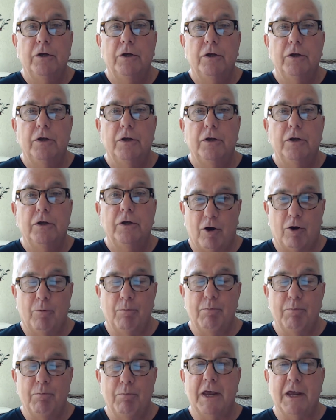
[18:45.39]
to help
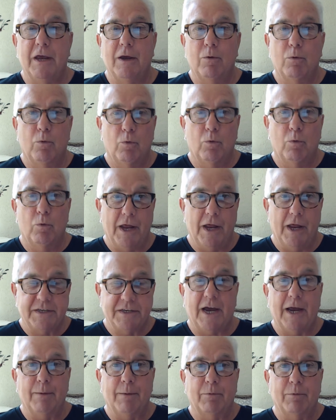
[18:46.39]
me when that
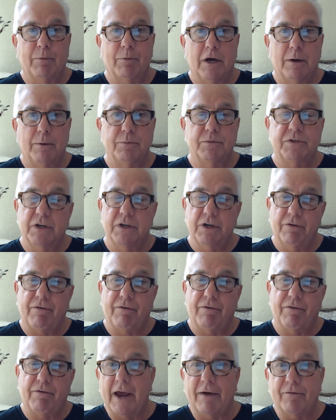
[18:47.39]
time comes, if
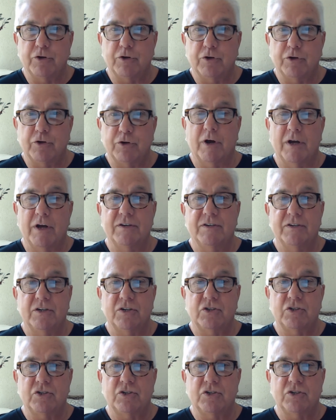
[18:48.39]
I have to
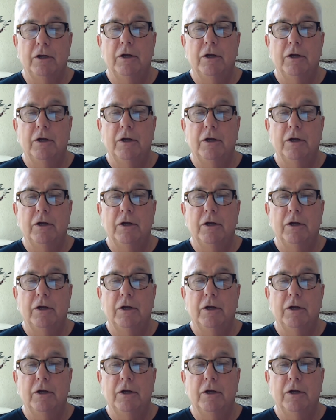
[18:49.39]
transition